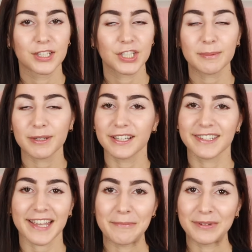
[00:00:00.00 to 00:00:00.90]
just
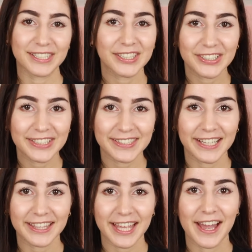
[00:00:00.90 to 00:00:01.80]
because I'm meticulous
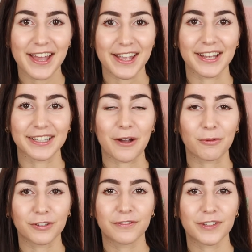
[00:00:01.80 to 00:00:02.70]
like that and I
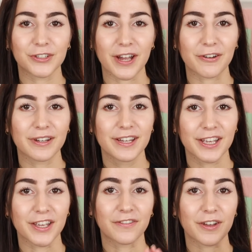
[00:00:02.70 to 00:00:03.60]
want to figure out
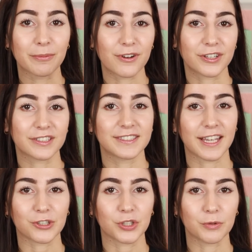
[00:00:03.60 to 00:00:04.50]
if a product is
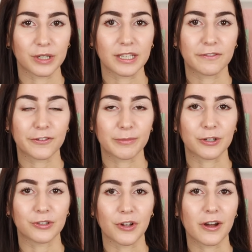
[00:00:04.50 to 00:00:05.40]
actually working for
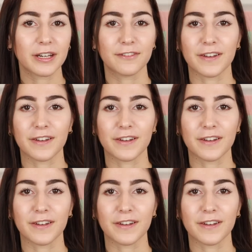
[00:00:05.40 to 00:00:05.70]
me or not.